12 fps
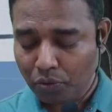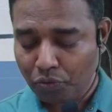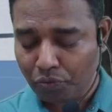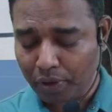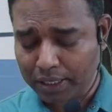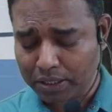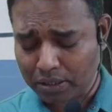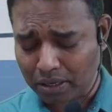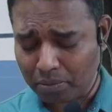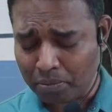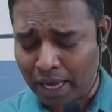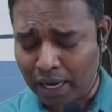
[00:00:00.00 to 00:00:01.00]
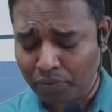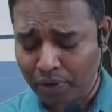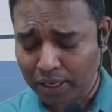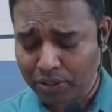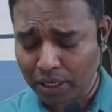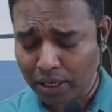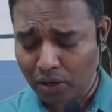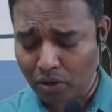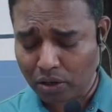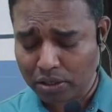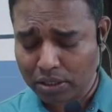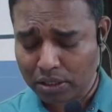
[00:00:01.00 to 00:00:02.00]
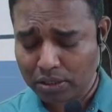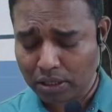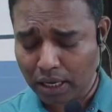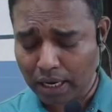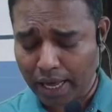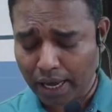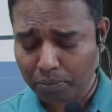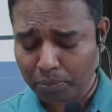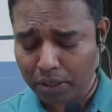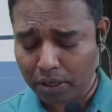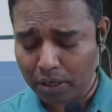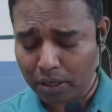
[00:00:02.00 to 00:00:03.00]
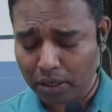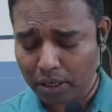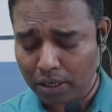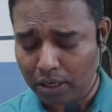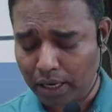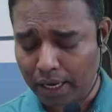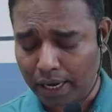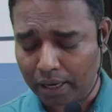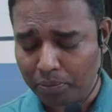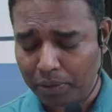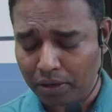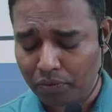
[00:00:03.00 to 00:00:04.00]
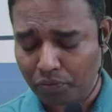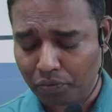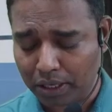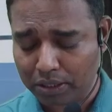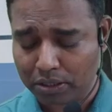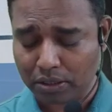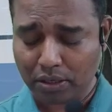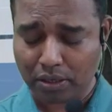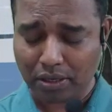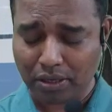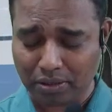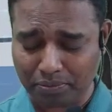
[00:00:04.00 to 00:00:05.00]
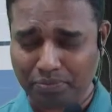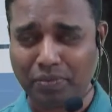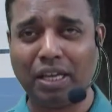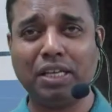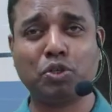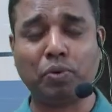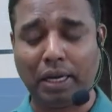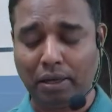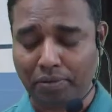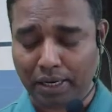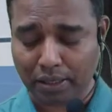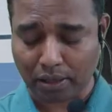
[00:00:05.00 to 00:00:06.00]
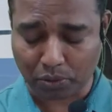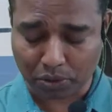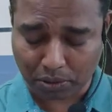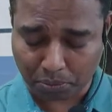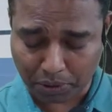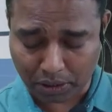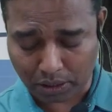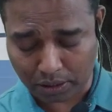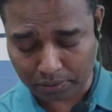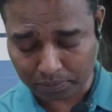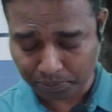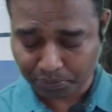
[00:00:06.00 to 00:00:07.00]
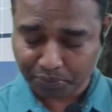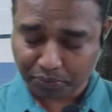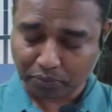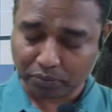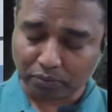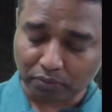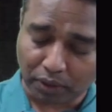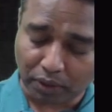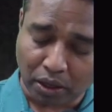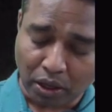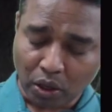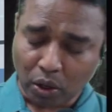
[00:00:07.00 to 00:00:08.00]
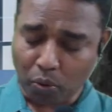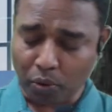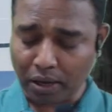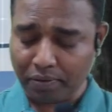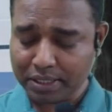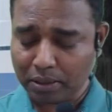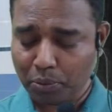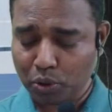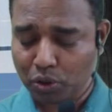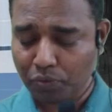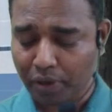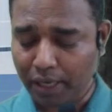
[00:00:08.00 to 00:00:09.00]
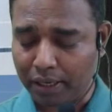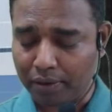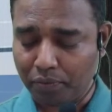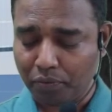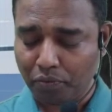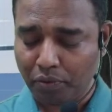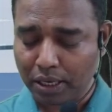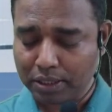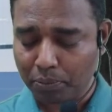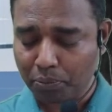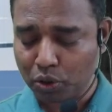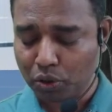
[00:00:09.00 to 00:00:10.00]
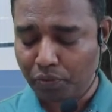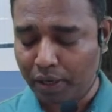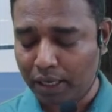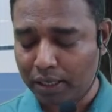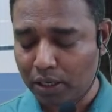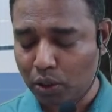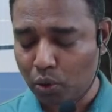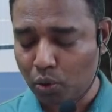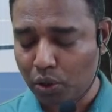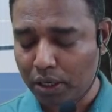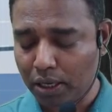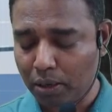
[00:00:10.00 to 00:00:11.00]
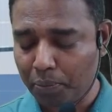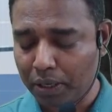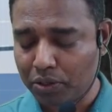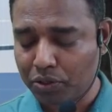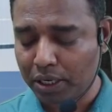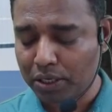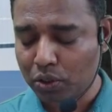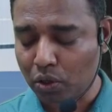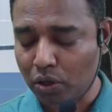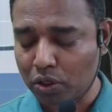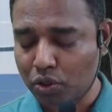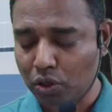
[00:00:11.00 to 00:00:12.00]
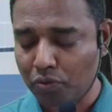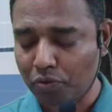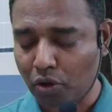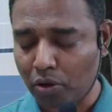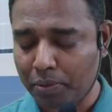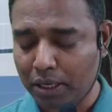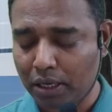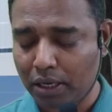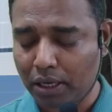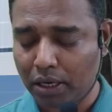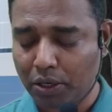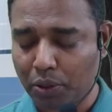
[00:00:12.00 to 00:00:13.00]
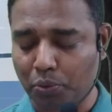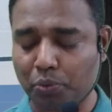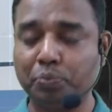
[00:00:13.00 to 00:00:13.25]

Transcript: Fixed manufacturing cost is 3 lakh per year and admin fixed is 25,000 per year. What are we supposed to find? We are supposed to find the total purchase cost of raw material Q.